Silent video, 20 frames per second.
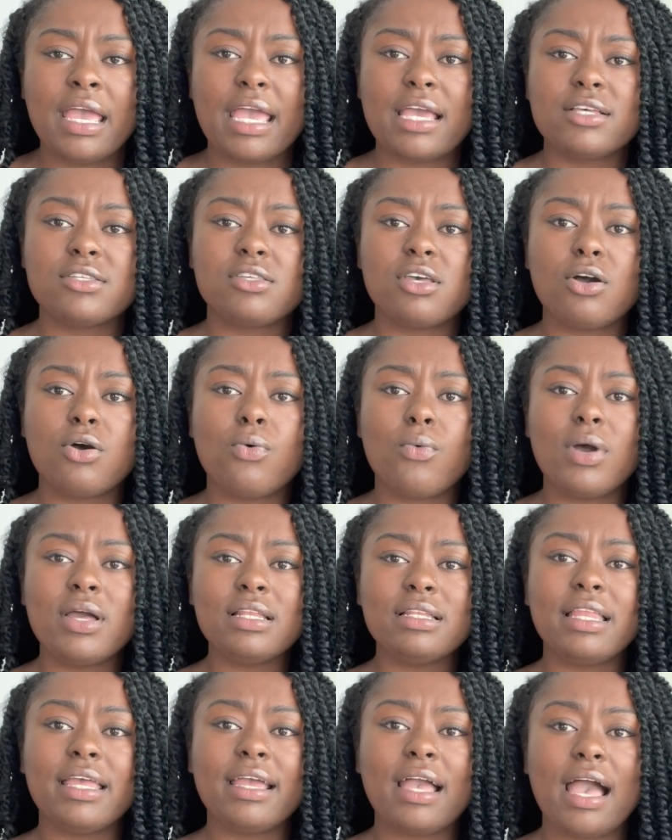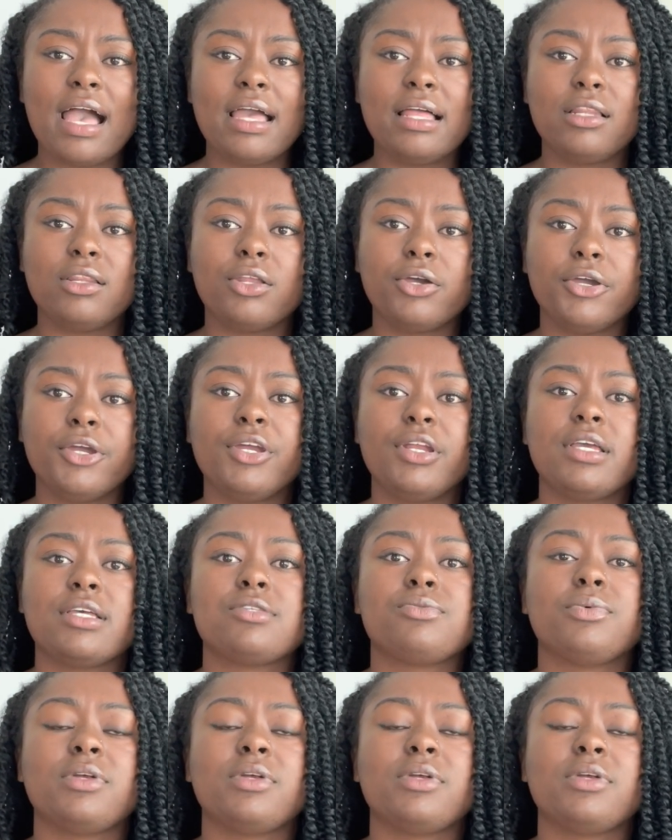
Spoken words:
And so one thing I learned is,